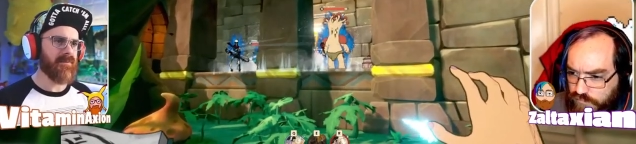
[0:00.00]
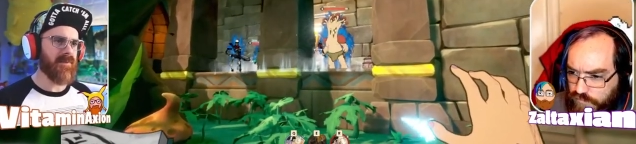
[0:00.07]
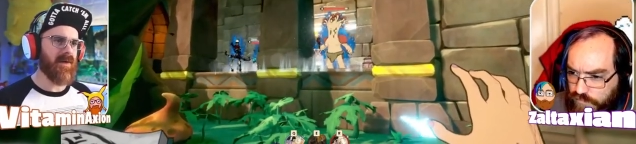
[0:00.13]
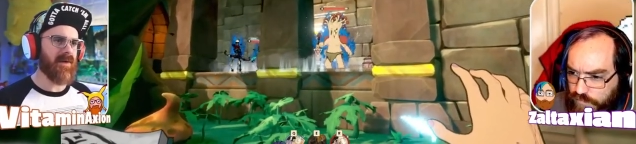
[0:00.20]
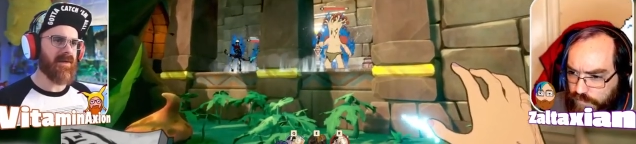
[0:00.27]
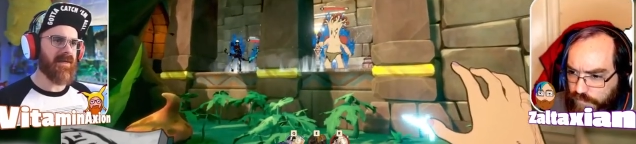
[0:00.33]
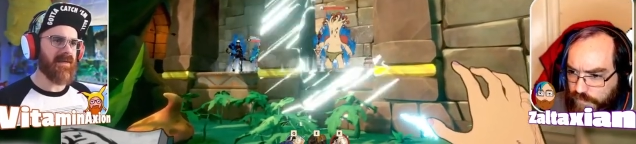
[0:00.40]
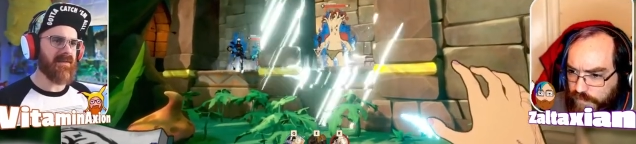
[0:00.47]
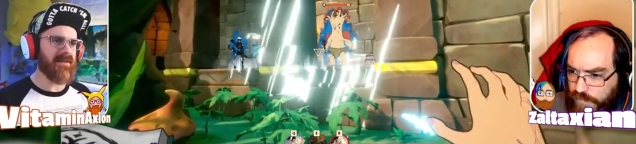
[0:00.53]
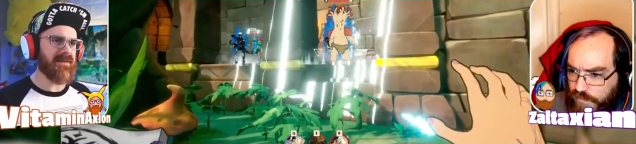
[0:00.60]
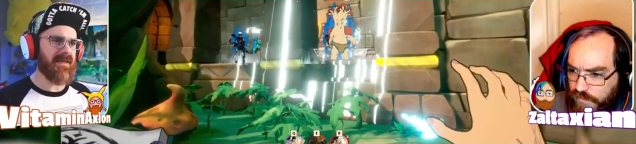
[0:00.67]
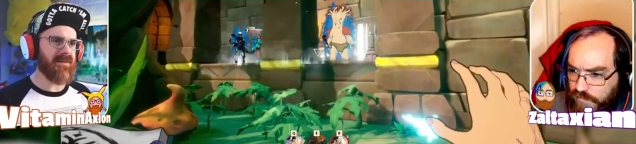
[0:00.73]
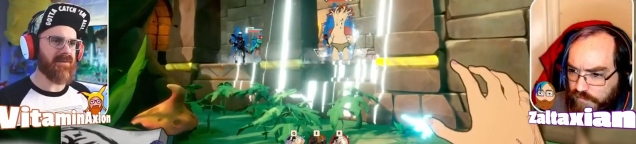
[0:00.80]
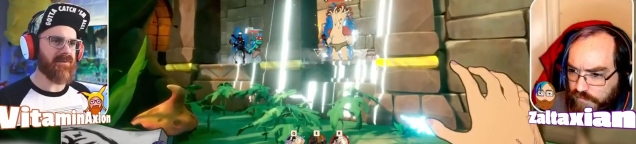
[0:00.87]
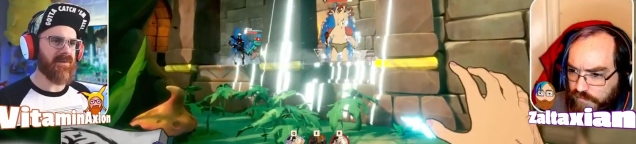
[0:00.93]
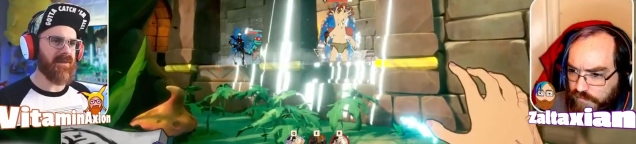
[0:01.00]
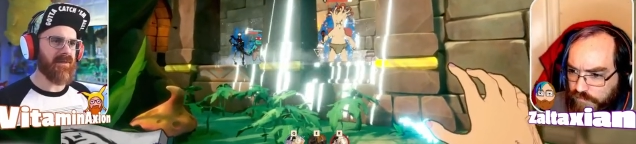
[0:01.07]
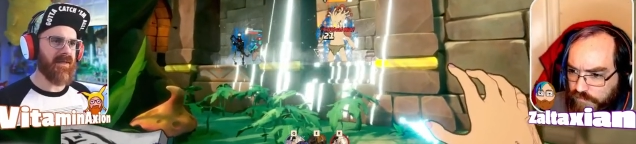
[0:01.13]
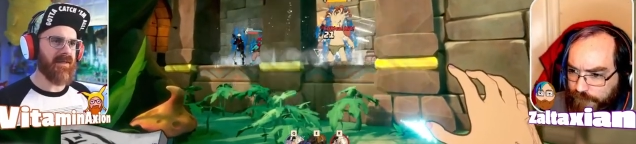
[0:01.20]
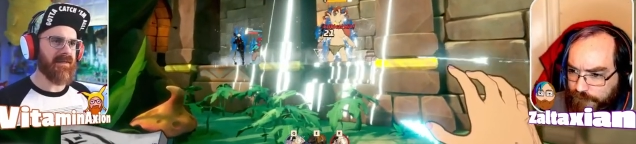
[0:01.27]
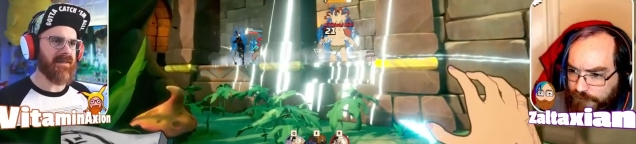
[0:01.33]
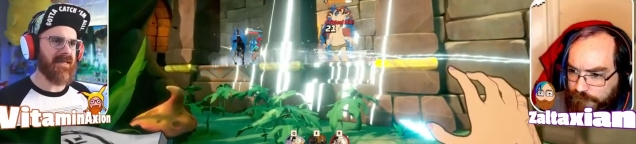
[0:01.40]
Speaker 1: Okay, it's not doing a
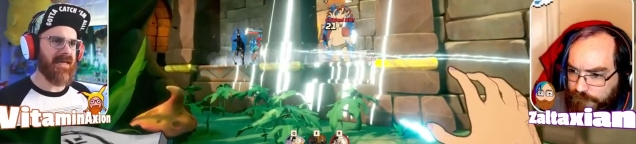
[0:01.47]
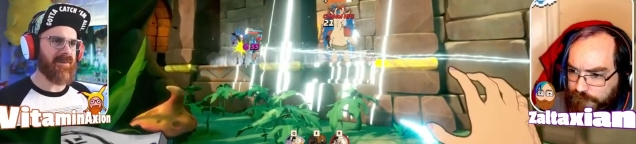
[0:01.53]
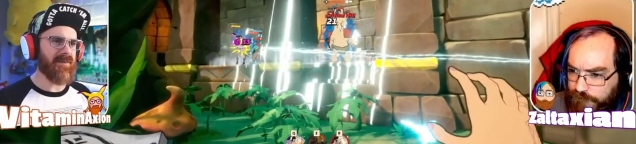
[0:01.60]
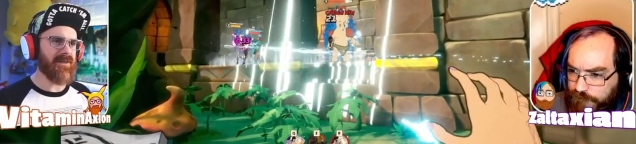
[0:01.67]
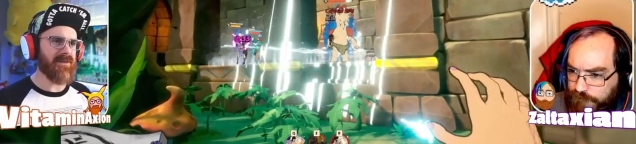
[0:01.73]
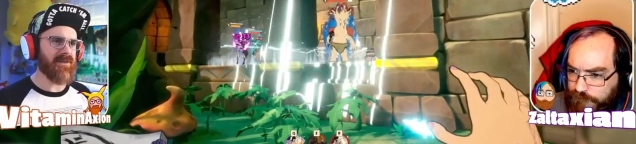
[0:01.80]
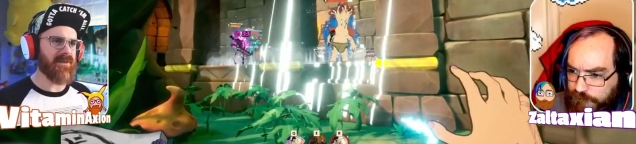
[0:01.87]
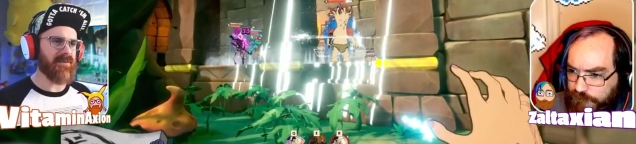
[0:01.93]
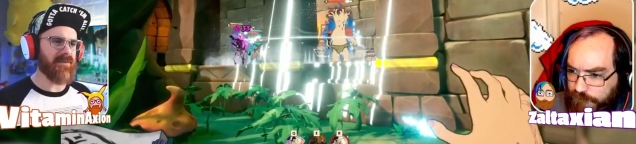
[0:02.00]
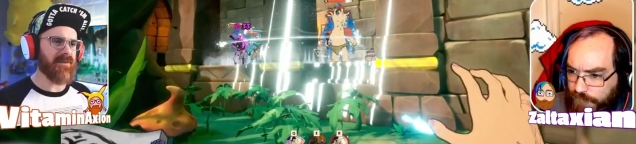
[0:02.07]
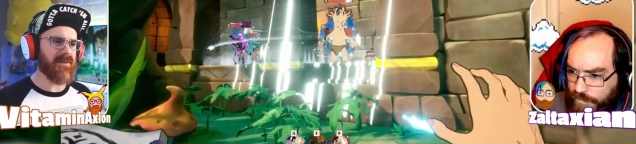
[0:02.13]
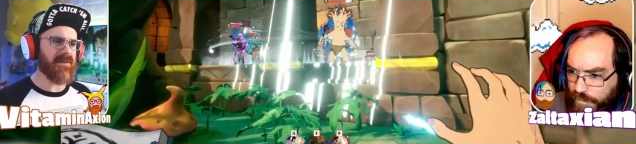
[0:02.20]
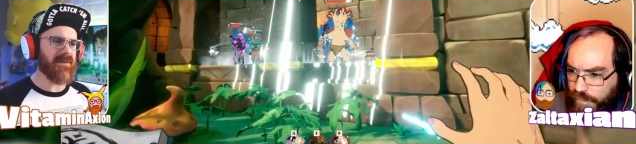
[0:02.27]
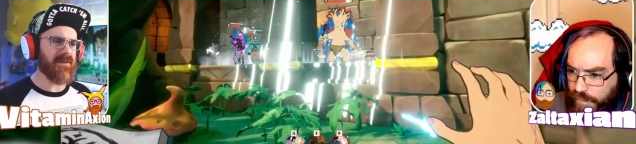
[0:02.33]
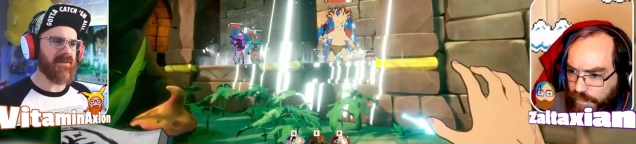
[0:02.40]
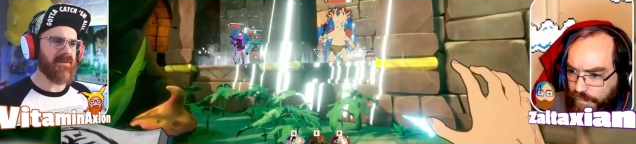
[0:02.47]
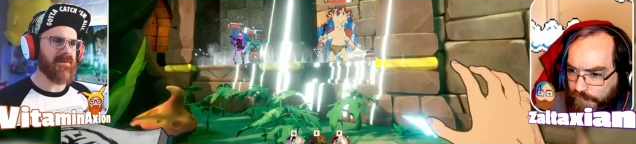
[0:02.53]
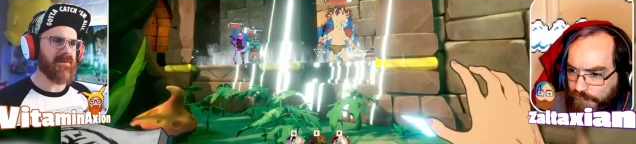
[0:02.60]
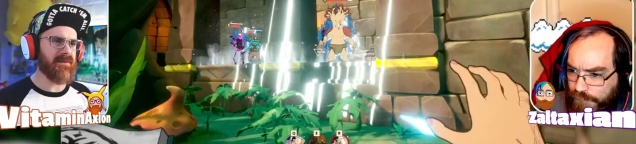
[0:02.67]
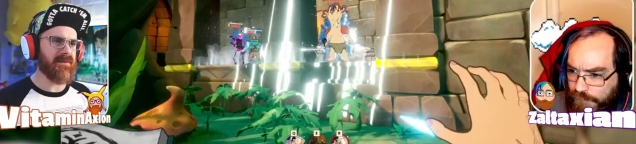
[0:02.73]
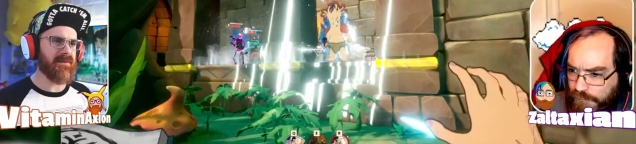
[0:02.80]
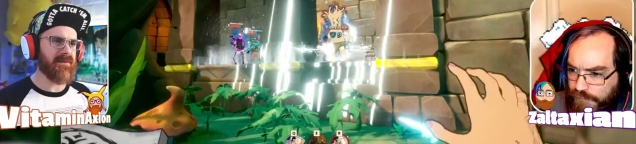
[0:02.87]
lot of damage, though, this thing.
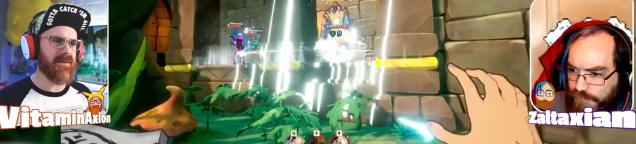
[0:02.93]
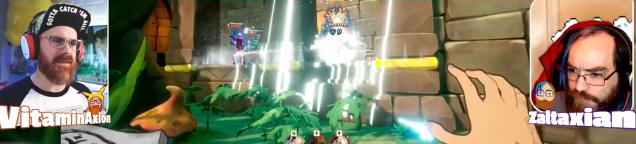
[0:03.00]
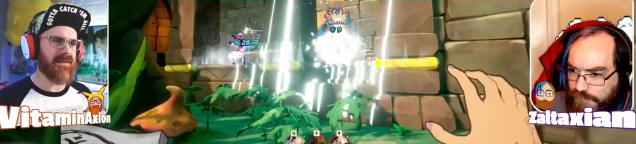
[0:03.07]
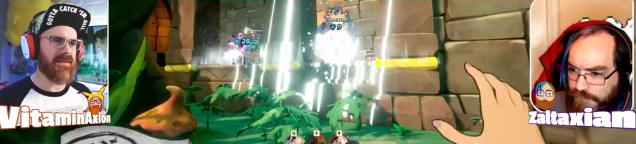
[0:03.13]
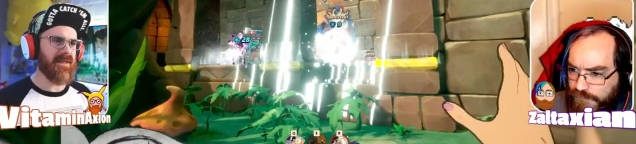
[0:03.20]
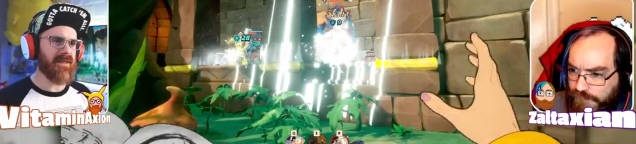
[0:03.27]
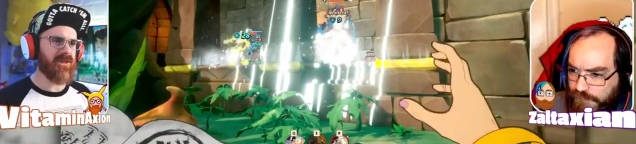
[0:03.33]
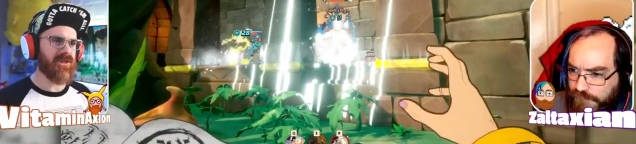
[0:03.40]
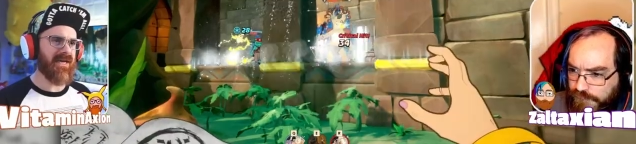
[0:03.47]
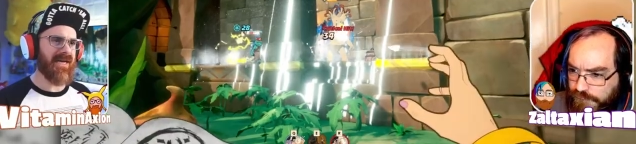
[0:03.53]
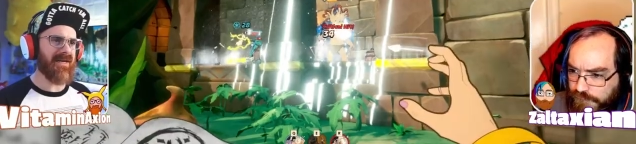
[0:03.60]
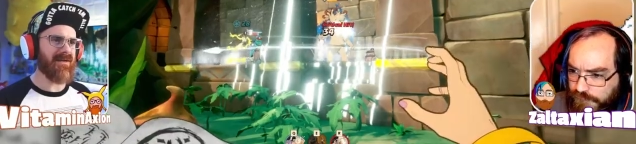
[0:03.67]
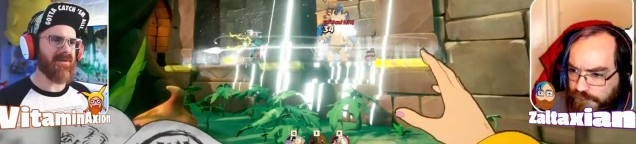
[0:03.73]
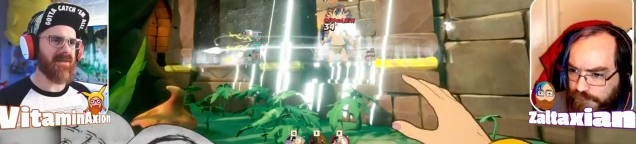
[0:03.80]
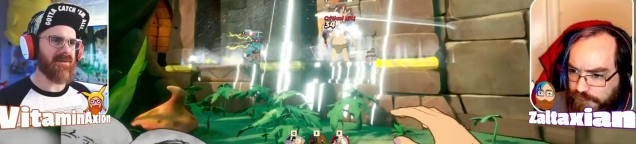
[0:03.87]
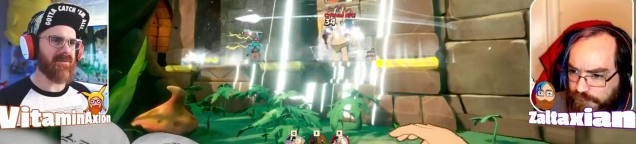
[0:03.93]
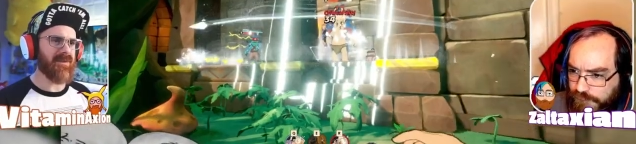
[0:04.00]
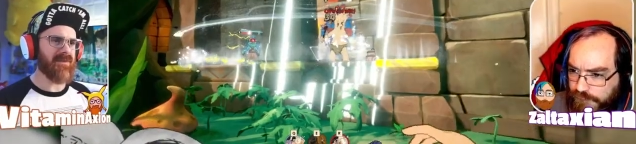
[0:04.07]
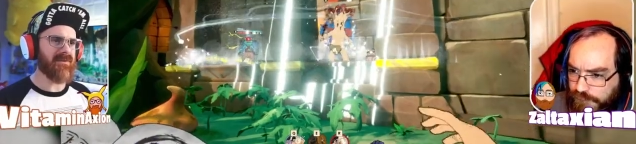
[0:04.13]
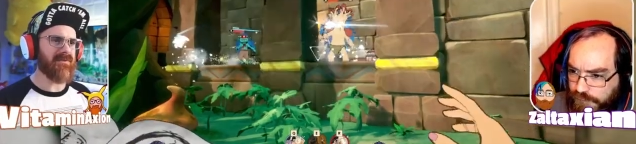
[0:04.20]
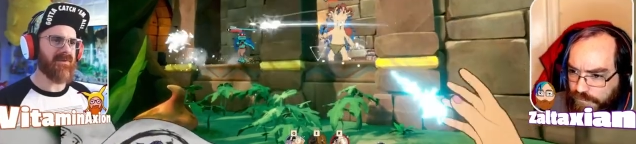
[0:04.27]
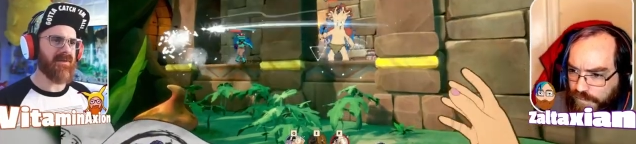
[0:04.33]
It's like channeling, but
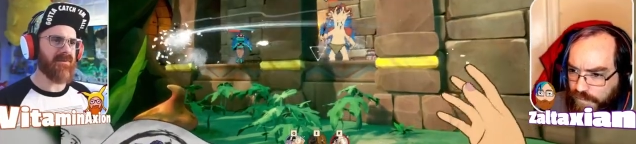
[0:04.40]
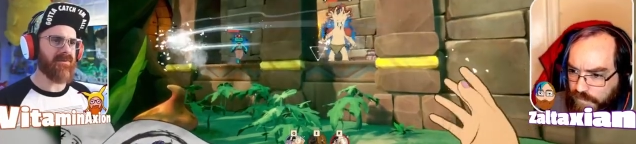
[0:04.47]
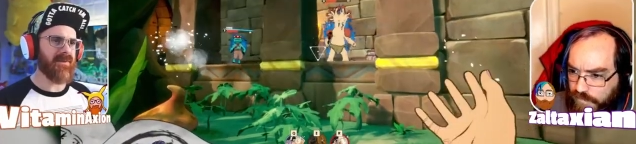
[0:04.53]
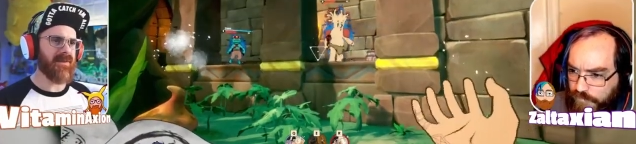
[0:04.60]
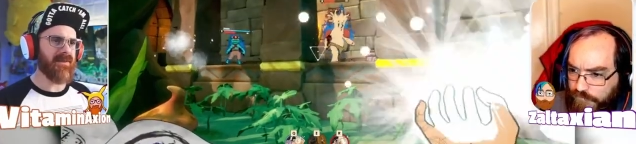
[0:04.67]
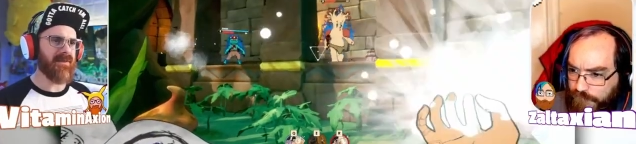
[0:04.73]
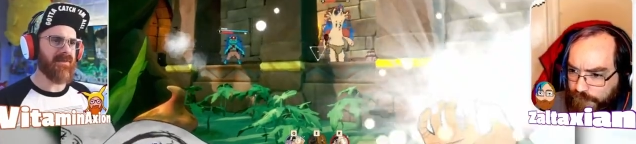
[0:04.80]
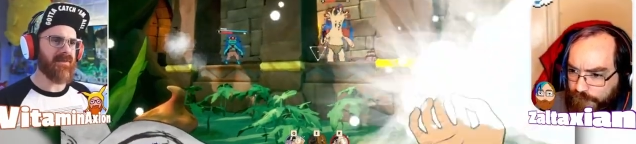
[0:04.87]
it's very weak.